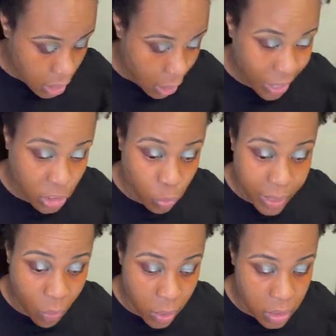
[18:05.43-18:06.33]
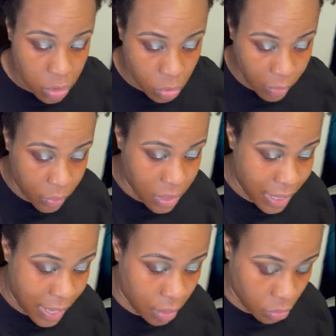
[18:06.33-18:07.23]
Actually, what I wanted to do, I wanted to
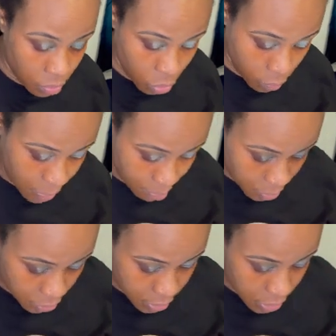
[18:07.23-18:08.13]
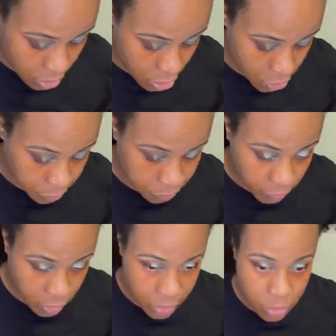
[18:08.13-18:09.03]
add a little more of that burgundy too.
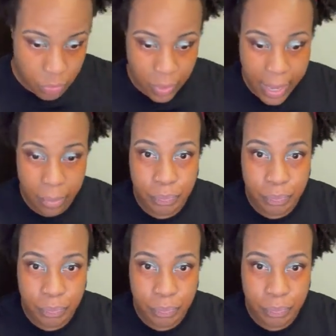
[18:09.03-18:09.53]
So let's do that.